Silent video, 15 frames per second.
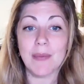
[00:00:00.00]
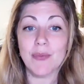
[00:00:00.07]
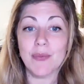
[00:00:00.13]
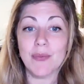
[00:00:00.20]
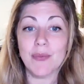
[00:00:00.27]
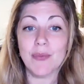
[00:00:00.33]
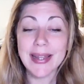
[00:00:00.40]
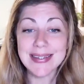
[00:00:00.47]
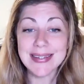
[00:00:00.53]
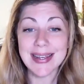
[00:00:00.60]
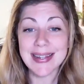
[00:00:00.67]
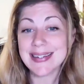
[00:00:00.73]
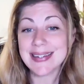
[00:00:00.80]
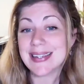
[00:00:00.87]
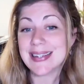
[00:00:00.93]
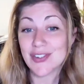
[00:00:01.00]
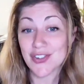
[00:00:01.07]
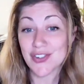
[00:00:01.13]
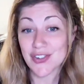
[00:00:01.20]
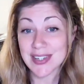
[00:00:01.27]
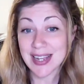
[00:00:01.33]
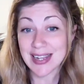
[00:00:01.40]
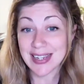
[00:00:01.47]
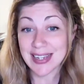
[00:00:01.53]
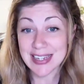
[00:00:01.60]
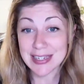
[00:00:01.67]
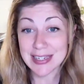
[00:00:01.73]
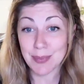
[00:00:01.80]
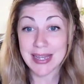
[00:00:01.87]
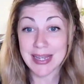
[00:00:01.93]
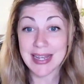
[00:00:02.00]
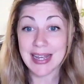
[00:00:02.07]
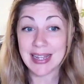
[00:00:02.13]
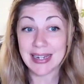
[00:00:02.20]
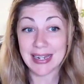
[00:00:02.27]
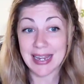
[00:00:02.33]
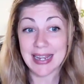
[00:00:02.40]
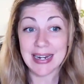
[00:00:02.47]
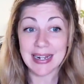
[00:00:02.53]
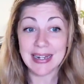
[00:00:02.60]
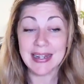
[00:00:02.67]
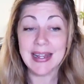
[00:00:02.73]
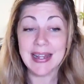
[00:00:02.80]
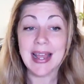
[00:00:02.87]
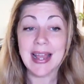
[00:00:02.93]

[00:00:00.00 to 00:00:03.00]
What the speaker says: I'm really excited to introduce our guest speaker, Nita.